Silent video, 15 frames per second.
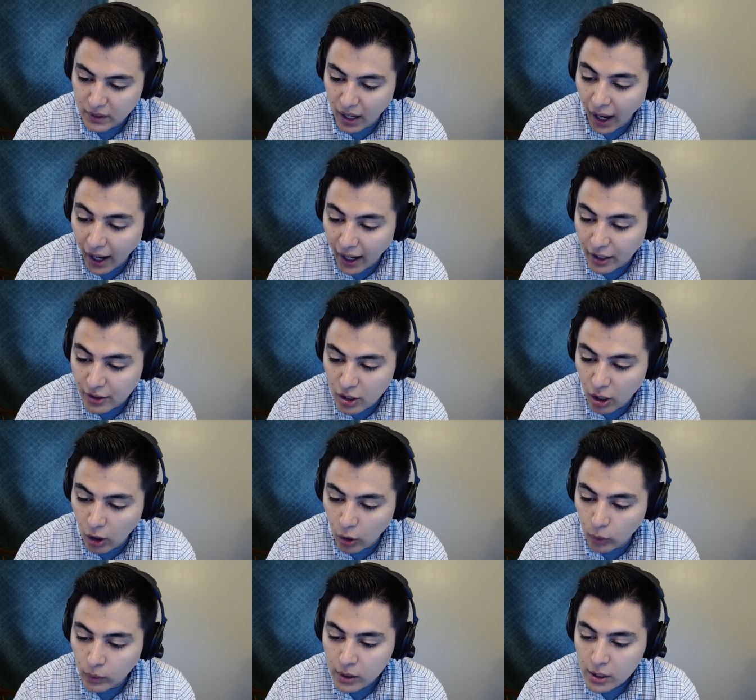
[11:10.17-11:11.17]
Ah,
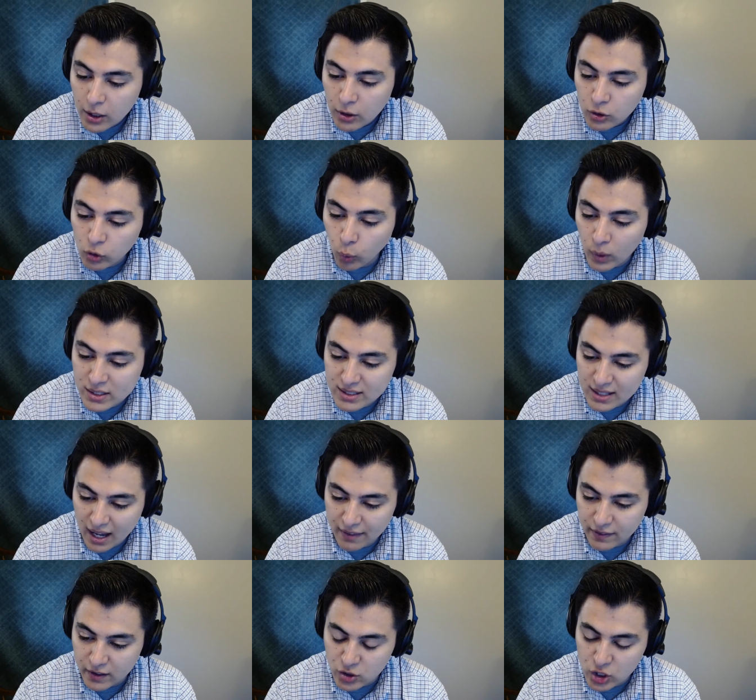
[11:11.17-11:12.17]
no, 'twas
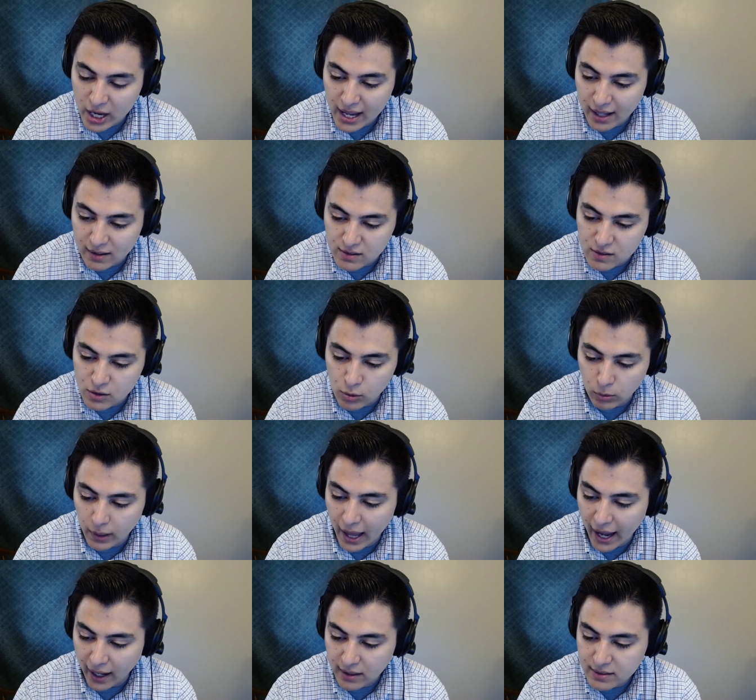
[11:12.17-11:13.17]
not the chance you
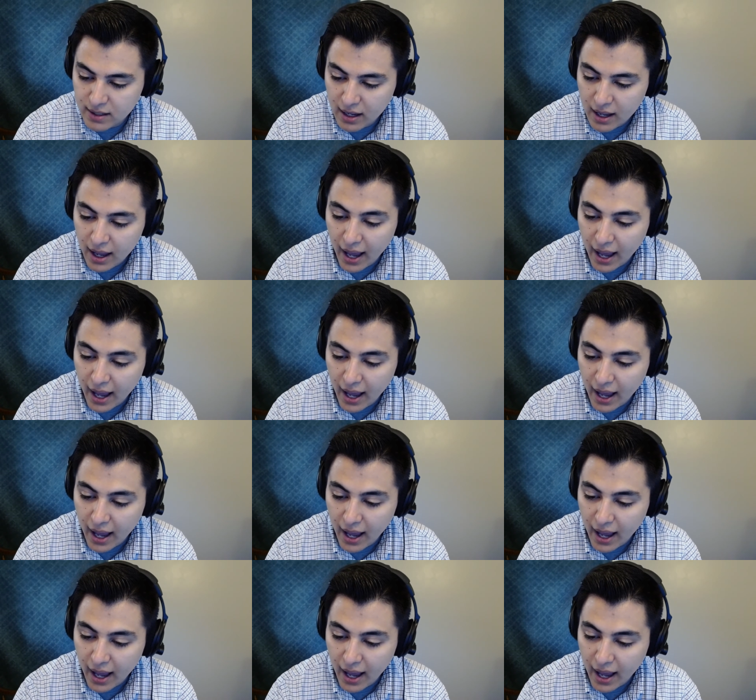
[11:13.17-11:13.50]
lacked.